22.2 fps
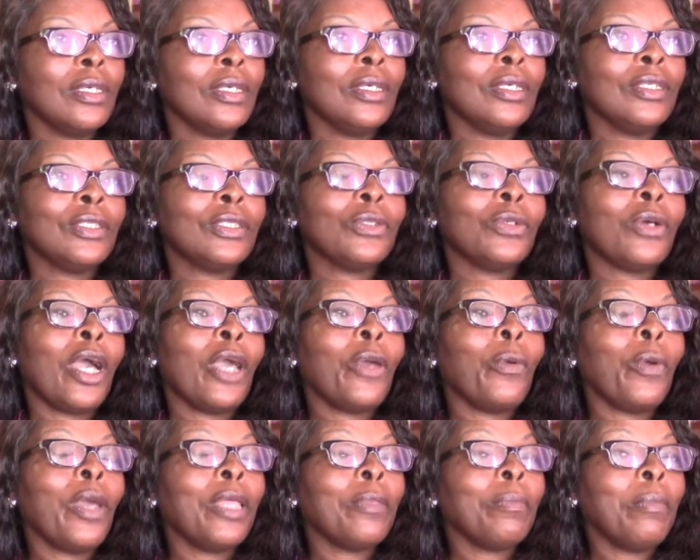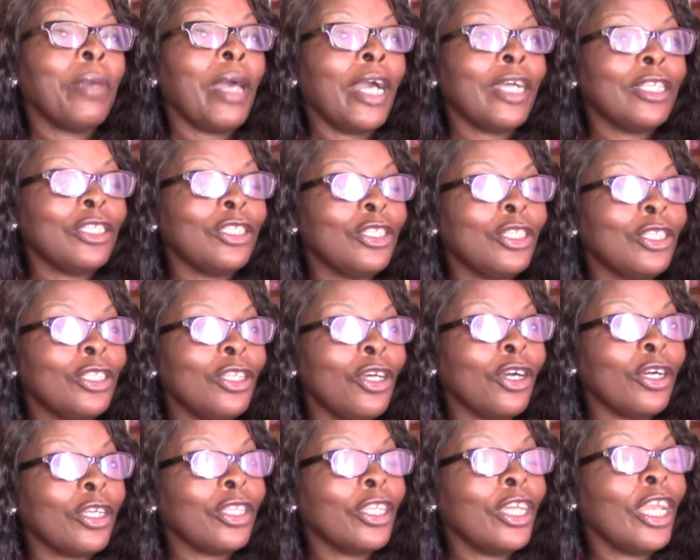So I went back to the
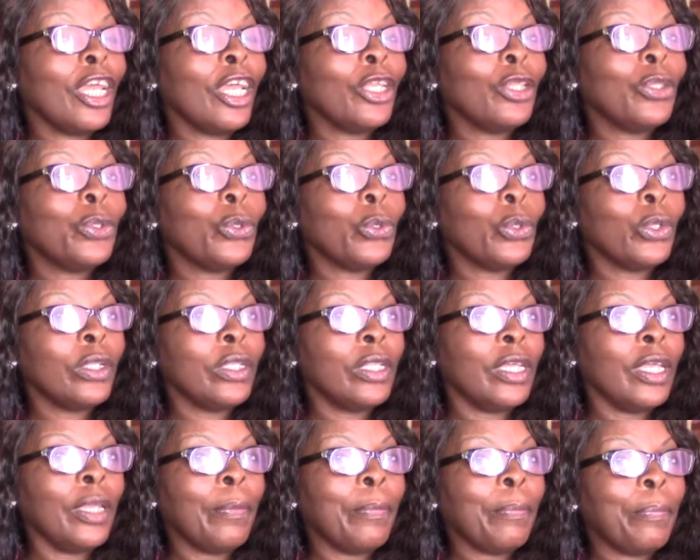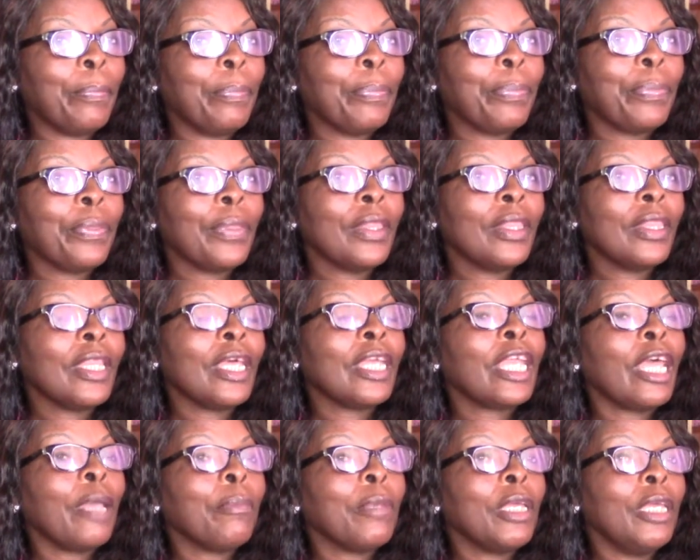doctor and I told him that
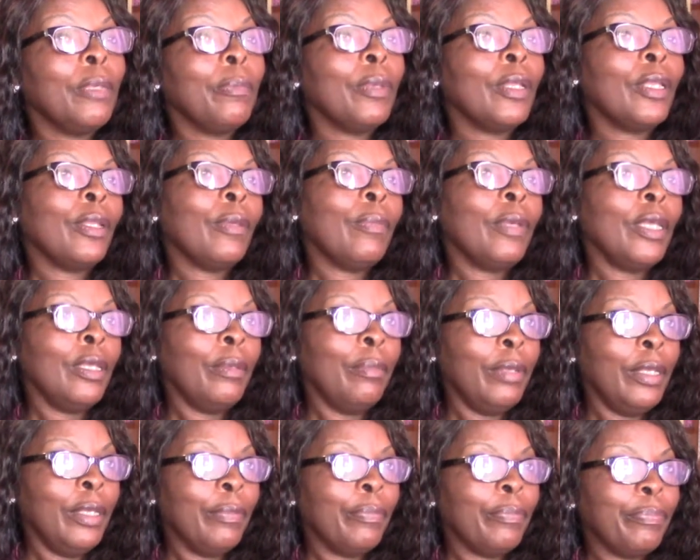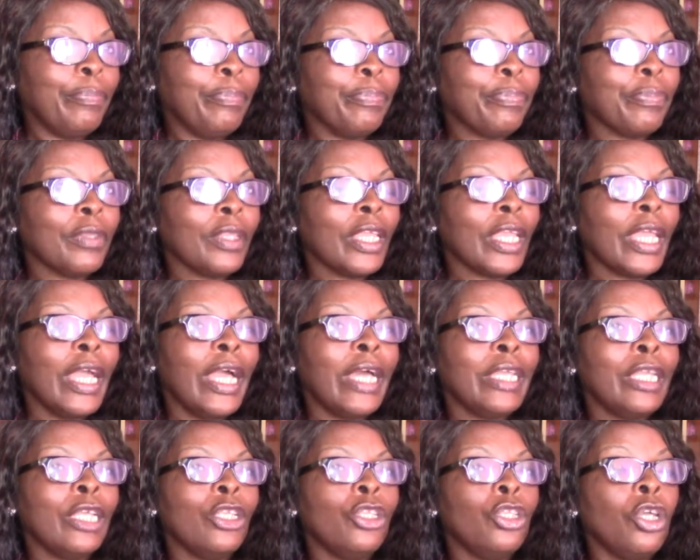I'm keeping the baby.
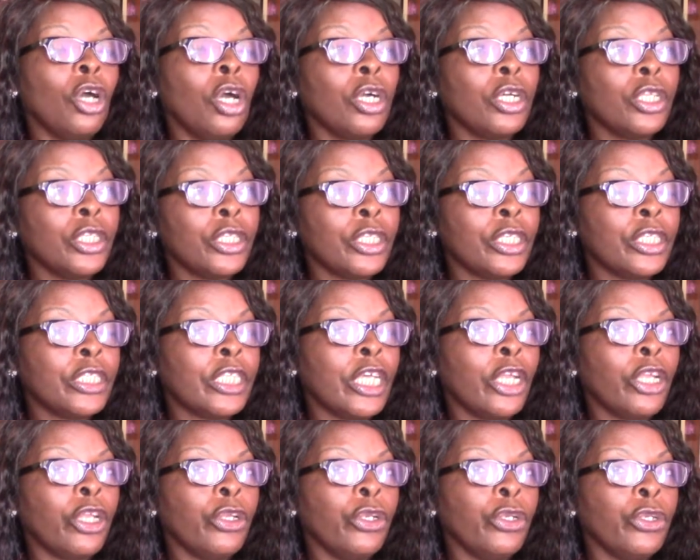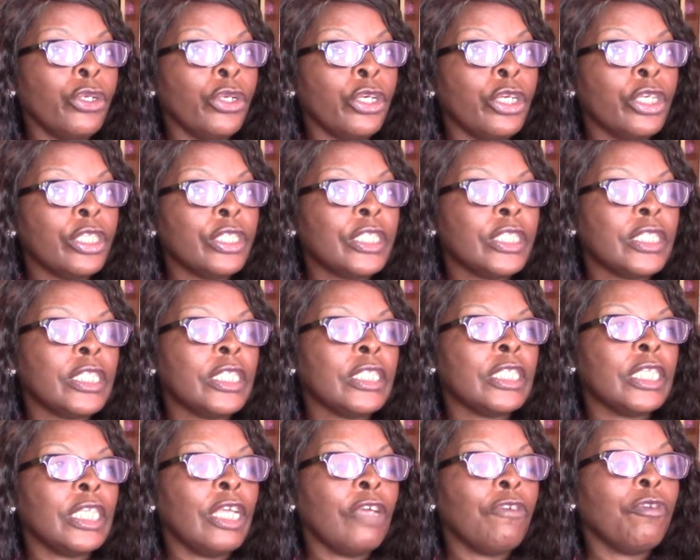And the doctors and the nurses
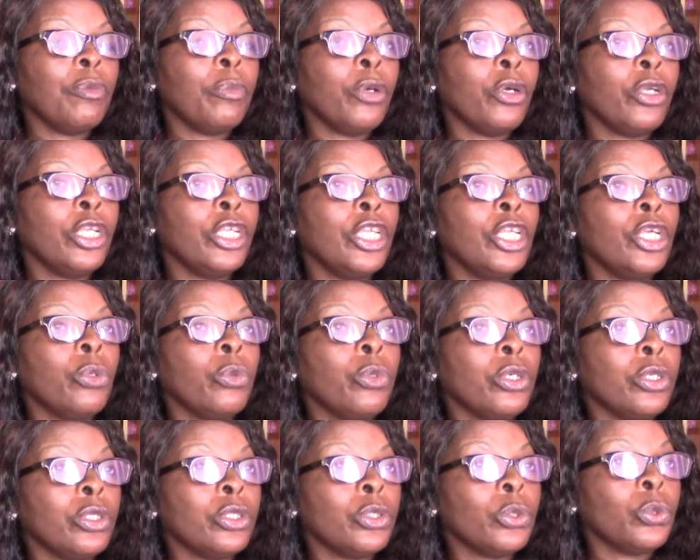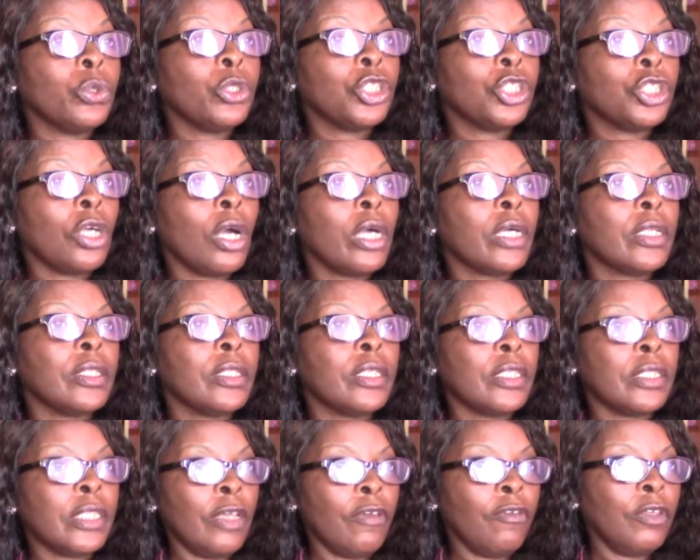and everybody, they were so shocked
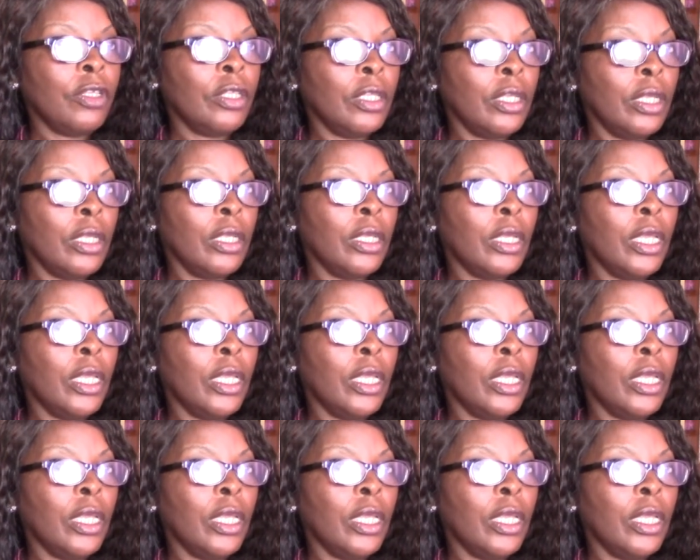and everything.